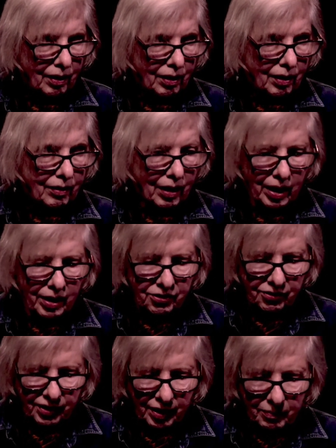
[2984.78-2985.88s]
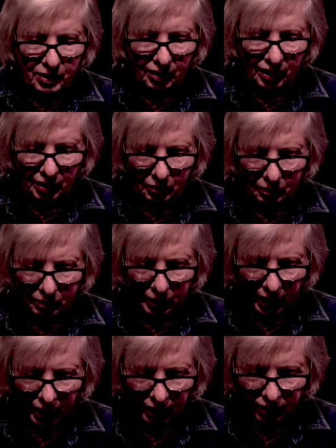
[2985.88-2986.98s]
Her eyes skimmed the
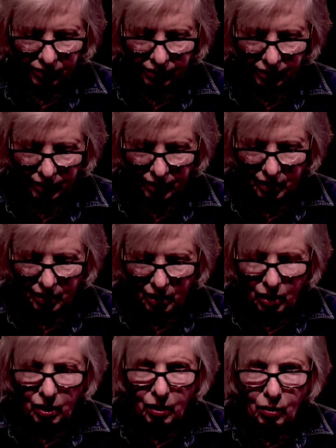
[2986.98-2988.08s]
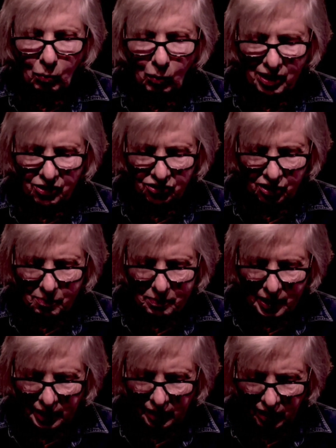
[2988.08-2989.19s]
page. "What is the
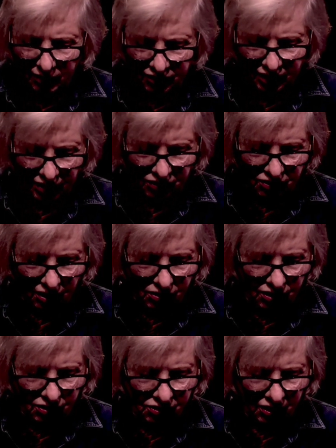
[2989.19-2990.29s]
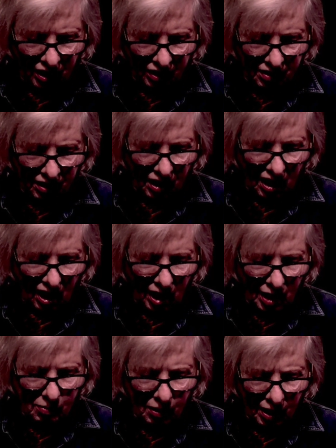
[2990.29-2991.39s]
meaning of this?" she said,
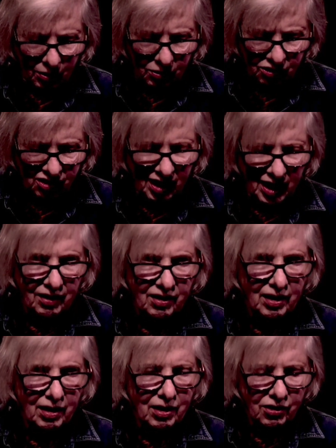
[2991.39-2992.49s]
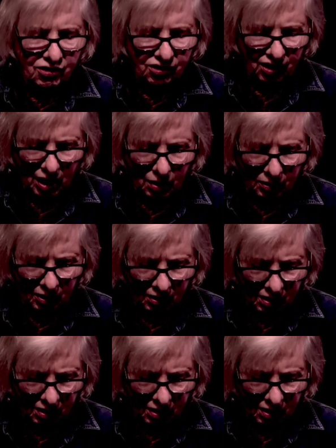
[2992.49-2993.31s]
eyebrows slanted in a scowl.